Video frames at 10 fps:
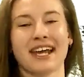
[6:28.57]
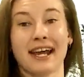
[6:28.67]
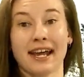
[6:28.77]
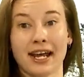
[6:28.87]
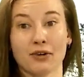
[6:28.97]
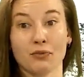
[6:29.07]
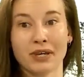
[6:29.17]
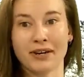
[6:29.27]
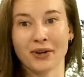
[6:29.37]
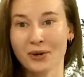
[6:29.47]
and we'll be
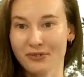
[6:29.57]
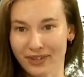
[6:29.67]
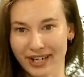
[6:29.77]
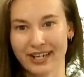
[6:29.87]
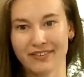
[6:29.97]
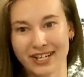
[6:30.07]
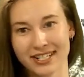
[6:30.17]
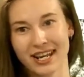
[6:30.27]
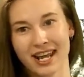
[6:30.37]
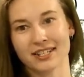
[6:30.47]
able to hopefully
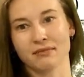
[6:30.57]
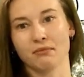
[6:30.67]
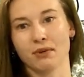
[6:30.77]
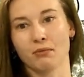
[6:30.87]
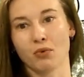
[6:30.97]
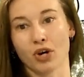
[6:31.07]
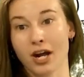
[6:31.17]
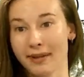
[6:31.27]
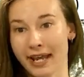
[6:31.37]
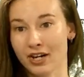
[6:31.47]
investigate some more
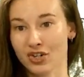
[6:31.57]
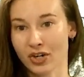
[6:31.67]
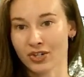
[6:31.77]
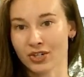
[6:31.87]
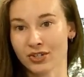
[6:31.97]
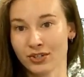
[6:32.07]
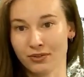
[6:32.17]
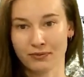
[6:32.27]
complicated structures soon.